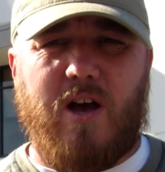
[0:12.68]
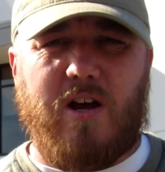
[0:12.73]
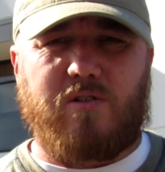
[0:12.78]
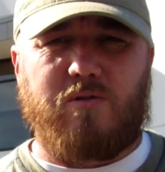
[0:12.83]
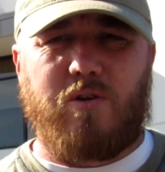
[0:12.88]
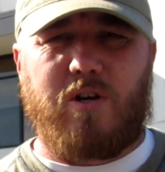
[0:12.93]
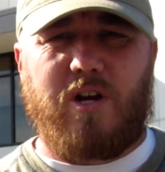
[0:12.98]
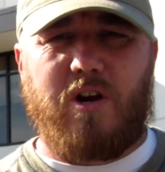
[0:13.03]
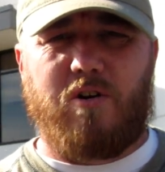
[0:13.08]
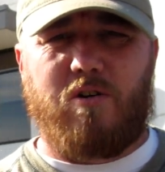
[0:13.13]

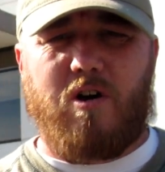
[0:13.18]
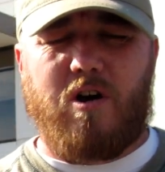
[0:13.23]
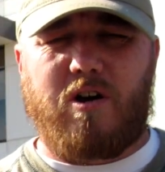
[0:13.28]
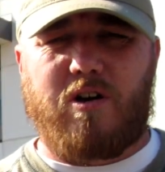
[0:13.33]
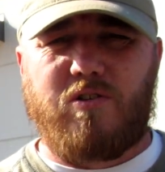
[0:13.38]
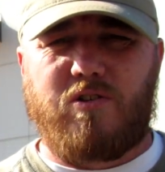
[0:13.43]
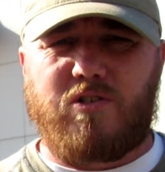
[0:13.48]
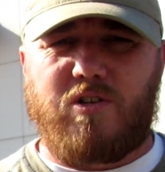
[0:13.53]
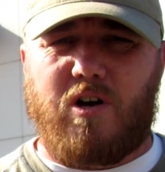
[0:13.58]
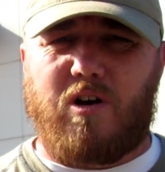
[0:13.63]
factory here in
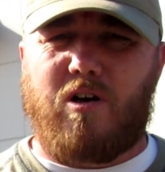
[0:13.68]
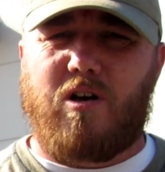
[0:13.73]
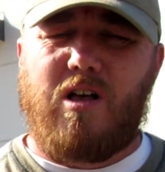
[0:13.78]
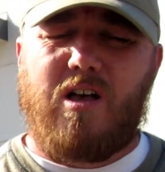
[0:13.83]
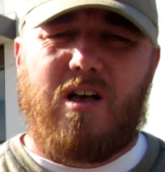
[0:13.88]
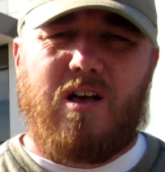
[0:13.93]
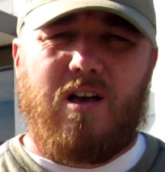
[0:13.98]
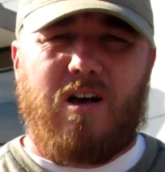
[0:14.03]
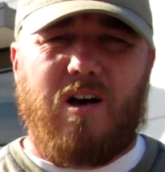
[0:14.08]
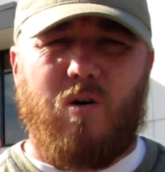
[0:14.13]
Arkansas.
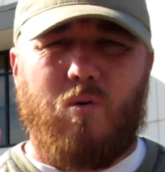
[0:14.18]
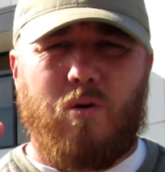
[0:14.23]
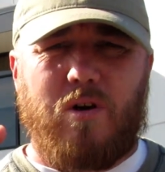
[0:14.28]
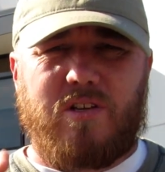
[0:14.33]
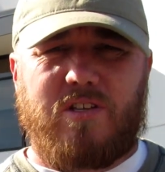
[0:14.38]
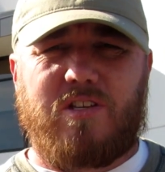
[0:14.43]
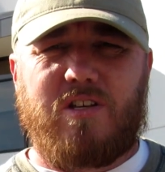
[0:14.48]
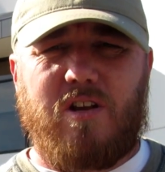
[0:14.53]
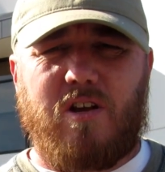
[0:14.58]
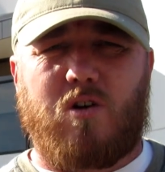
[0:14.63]
I
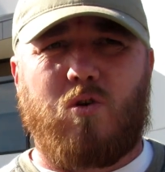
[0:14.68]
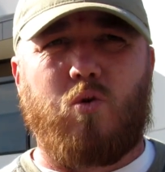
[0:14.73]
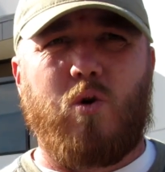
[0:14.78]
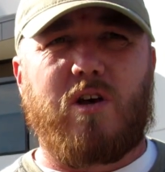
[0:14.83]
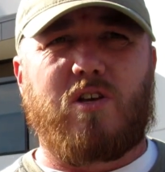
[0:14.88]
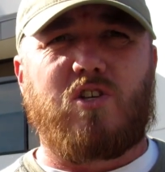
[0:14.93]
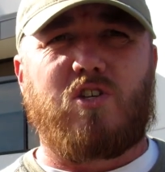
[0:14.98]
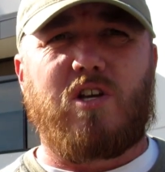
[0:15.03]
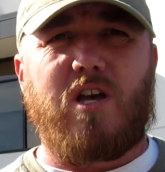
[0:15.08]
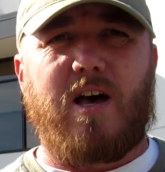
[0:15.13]
want to send a
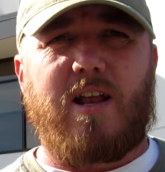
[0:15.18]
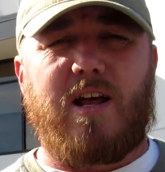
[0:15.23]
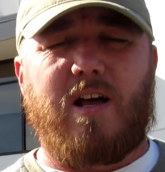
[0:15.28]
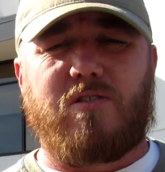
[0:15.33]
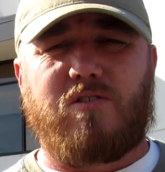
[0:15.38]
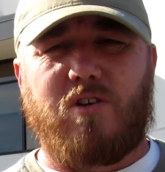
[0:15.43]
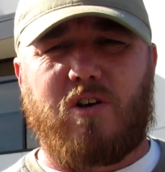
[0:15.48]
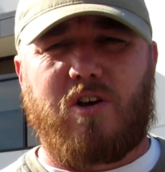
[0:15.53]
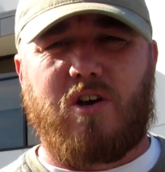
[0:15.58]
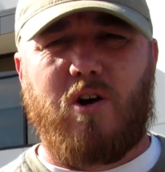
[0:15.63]
quick shout
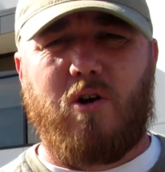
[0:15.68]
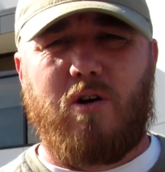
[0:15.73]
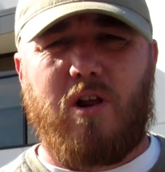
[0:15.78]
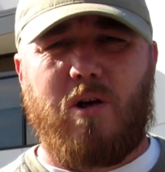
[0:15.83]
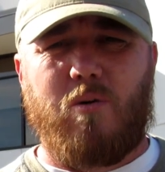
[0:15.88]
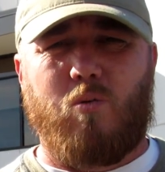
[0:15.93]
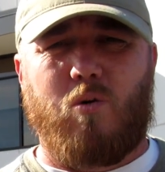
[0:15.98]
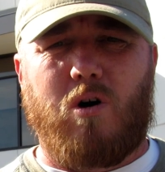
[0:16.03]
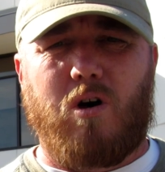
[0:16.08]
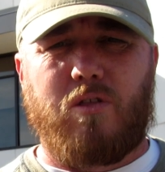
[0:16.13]
out to
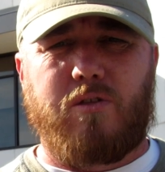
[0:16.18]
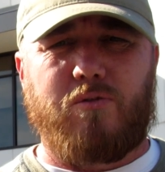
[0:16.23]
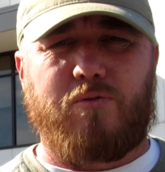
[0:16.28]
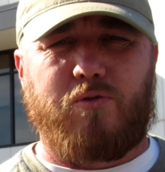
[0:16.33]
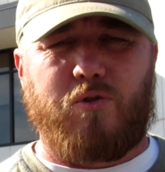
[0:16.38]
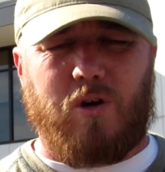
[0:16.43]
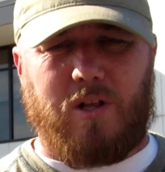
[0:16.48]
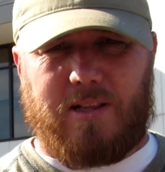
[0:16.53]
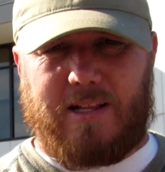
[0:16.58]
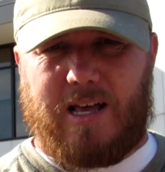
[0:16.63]
Cody and Walther
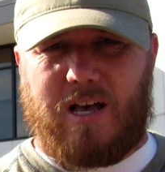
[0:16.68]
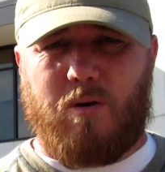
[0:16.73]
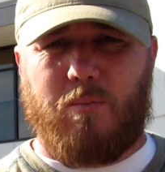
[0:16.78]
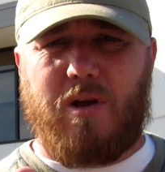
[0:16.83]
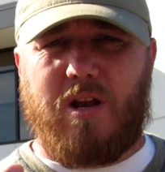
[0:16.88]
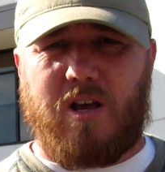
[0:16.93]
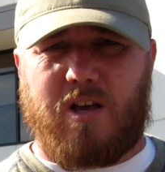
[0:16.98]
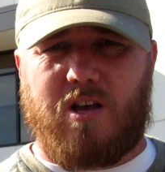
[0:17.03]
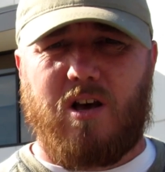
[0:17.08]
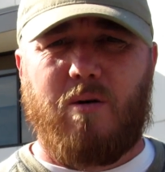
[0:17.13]
for
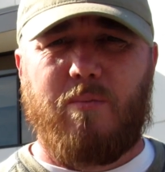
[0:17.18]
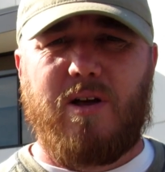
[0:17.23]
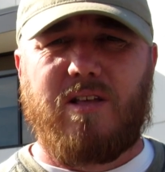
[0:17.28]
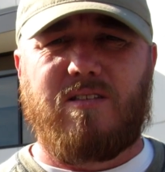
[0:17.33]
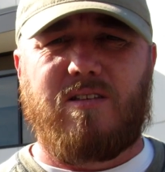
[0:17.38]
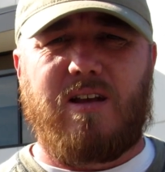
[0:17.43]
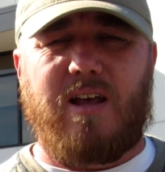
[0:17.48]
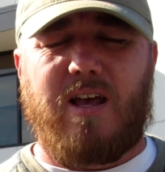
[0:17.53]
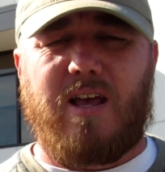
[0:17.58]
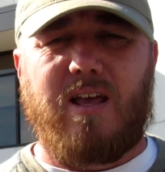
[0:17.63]
allowing me to come
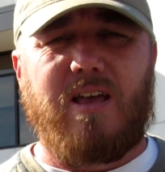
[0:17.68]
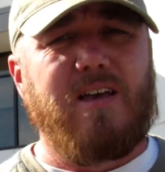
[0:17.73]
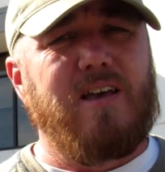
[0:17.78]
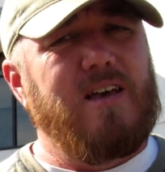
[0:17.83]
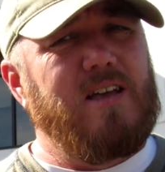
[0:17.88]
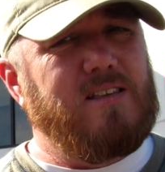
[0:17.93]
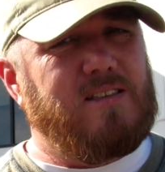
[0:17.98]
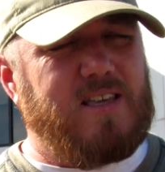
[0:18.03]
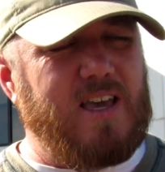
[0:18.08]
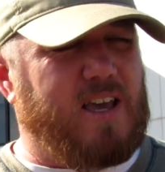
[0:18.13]
in today,
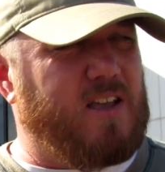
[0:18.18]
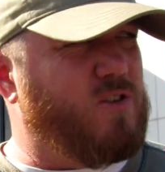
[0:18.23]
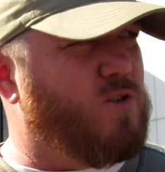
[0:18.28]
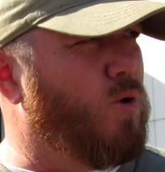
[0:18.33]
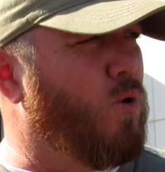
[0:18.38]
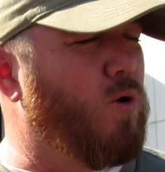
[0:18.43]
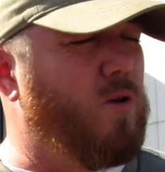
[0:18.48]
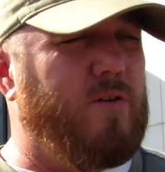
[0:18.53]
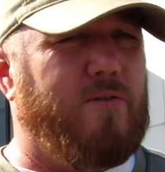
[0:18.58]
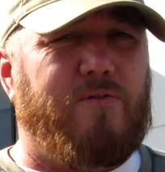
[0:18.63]
take a
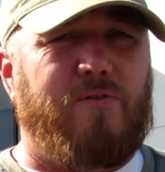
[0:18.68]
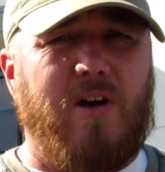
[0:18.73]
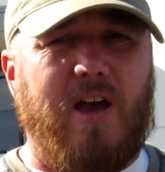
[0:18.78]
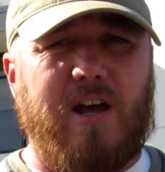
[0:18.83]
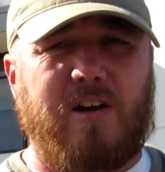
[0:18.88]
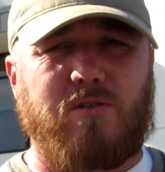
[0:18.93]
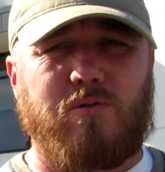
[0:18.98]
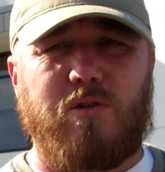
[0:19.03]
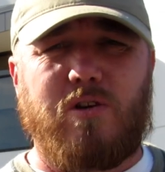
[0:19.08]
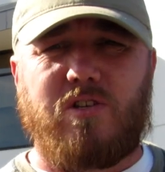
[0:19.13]
tour of the
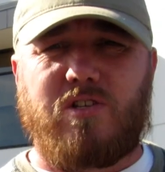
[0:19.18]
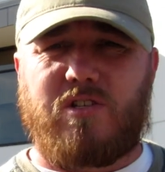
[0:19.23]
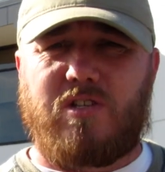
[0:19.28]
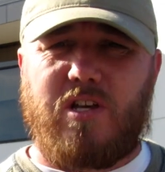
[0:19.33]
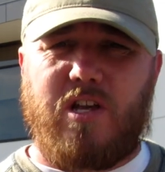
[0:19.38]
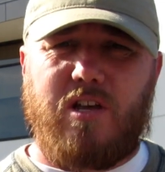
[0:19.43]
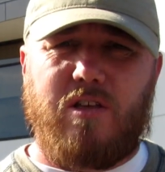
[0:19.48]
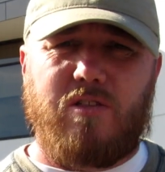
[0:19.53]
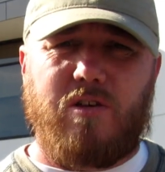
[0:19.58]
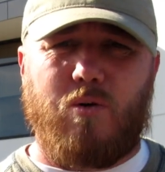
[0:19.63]
factory,
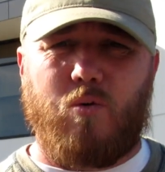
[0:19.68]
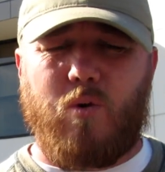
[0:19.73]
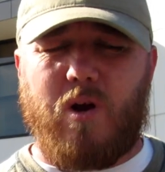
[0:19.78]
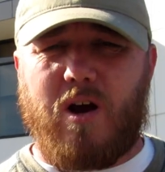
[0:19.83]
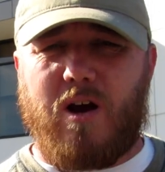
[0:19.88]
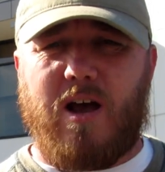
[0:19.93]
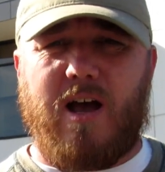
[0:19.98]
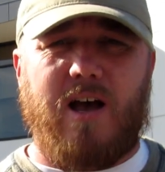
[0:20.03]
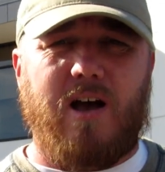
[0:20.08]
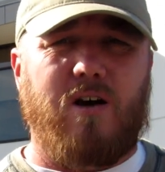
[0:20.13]
see the
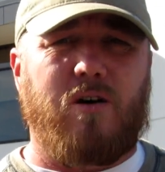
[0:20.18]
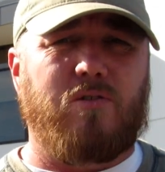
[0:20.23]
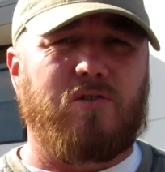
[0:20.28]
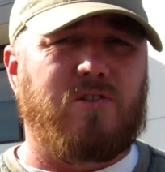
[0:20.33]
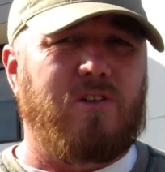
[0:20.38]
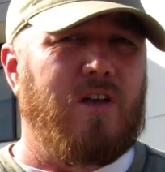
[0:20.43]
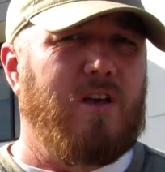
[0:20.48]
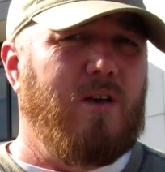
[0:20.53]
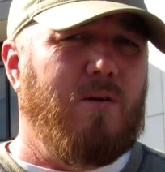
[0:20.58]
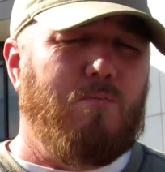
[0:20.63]

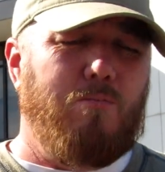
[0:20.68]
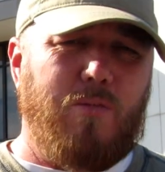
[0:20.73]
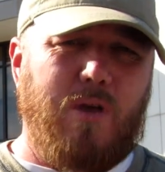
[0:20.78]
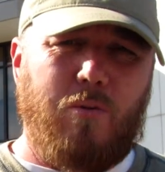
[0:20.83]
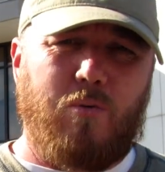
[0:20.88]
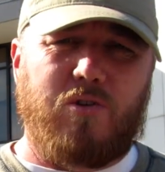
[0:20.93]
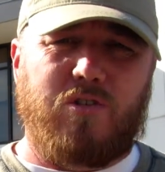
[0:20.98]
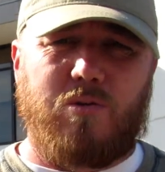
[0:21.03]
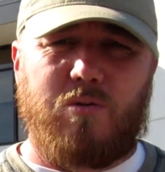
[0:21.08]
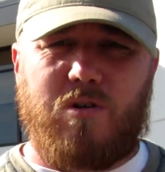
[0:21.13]
warehouse,
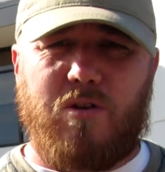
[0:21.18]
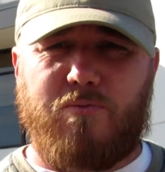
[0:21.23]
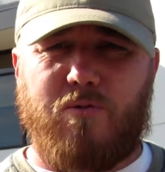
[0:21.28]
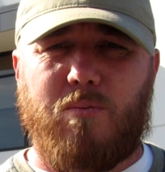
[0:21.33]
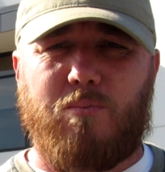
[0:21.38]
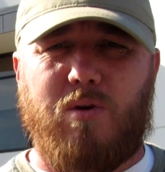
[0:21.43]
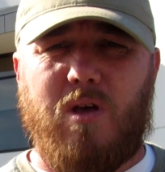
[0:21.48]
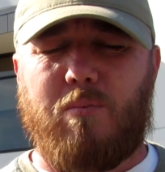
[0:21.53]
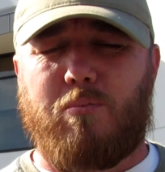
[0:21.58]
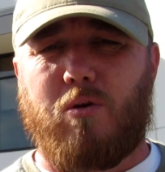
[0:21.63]
meet with some
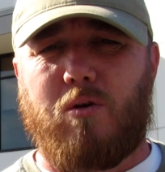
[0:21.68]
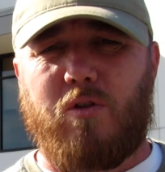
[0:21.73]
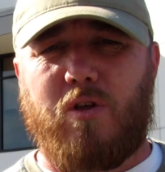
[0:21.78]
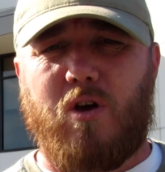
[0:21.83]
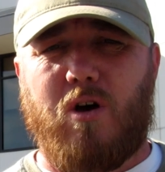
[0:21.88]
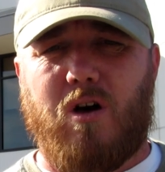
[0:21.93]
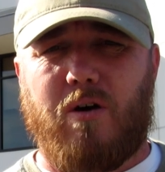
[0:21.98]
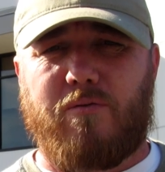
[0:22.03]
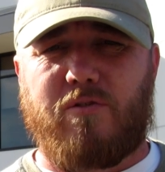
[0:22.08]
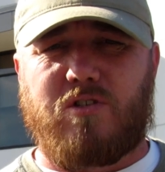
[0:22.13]
different people in
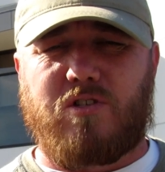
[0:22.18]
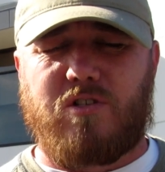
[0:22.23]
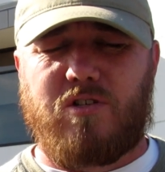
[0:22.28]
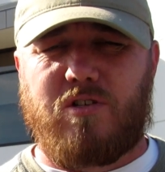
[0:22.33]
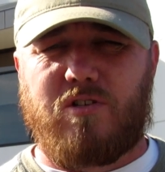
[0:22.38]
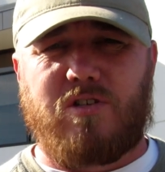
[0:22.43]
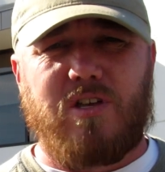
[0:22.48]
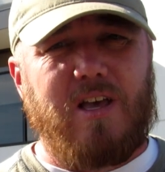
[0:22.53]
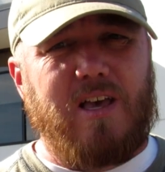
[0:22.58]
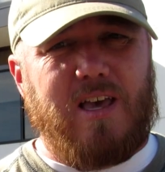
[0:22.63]
the
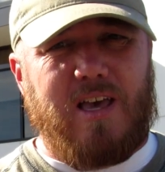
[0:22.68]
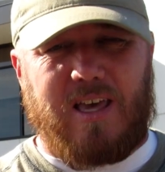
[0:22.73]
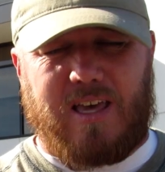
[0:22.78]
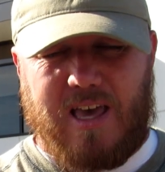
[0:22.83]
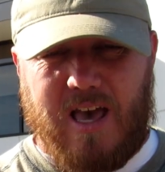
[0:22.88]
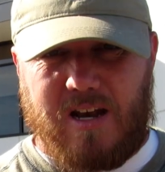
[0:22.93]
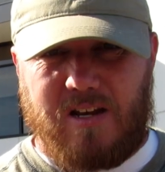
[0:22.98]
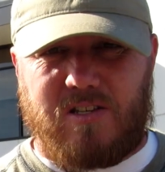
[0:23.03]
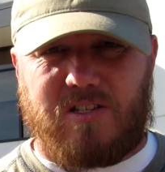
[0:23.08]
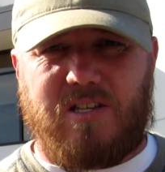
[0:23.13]
offices,
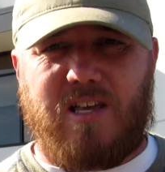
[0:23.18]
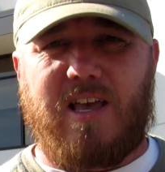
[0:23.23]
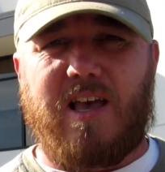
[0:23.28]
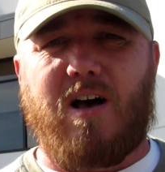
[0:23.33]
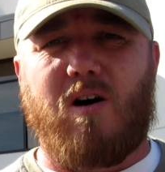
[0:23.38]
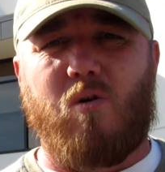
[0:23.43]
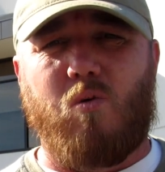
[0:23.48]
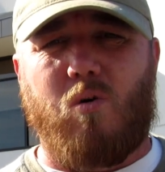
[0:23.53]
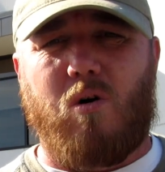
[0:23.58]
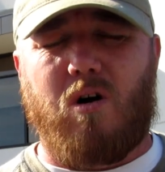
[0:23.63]
and kind of
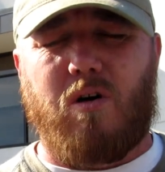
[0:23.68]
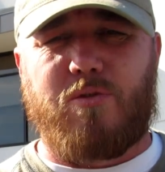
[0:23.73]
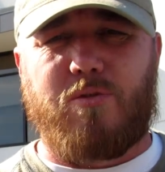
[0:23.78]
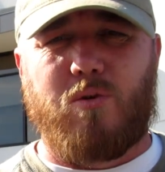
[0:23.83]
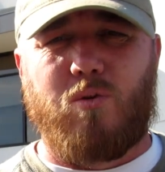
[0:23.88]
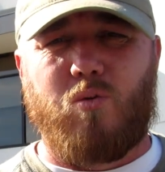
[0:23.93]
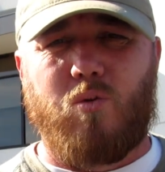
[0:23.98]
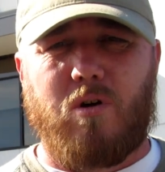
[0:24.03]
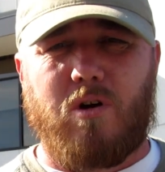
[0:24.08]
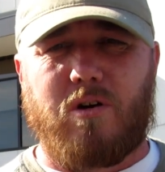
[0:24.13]
see how
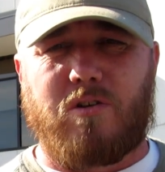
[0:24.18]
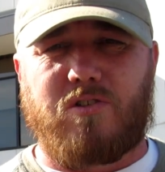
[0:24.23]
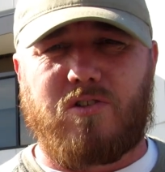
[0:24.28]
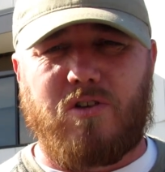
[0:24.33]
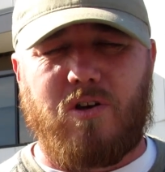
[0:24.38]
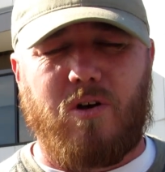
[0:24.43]
Walther works.